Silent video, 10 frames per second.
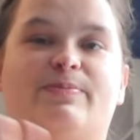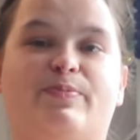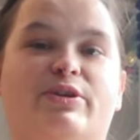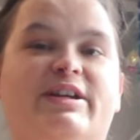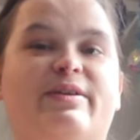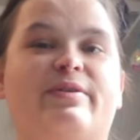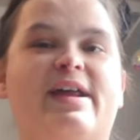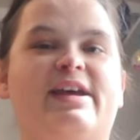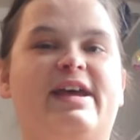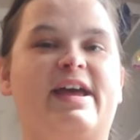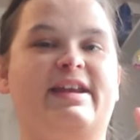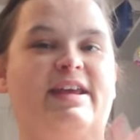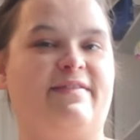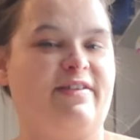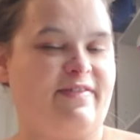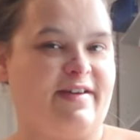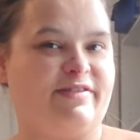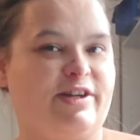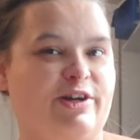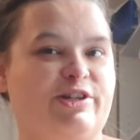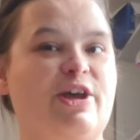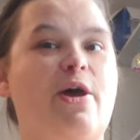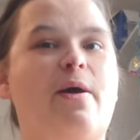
Bree read it and gave it 5 stars.